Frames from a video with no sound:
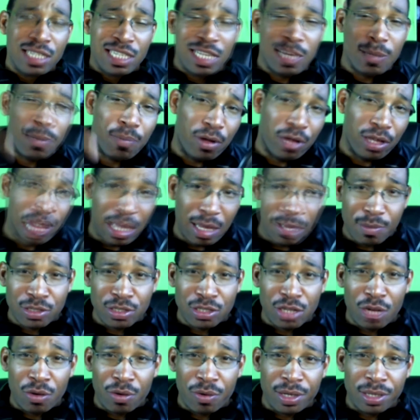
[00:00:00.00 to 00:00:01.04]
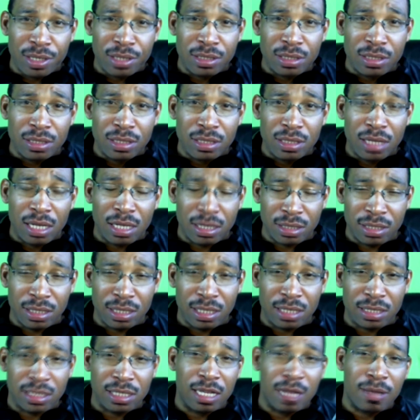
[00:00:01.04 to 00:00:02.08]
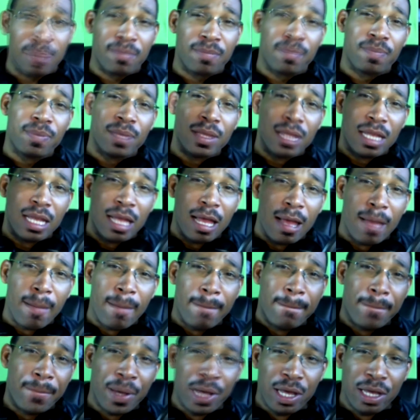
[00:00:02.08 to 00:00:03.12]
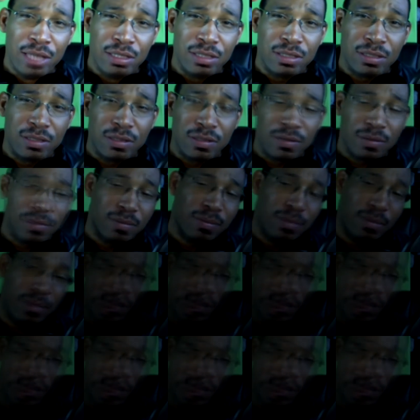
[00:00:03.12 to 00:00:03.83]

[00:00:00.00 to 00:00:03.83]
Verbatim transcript: Keep on gaming as always. I'll see you next time. Peace.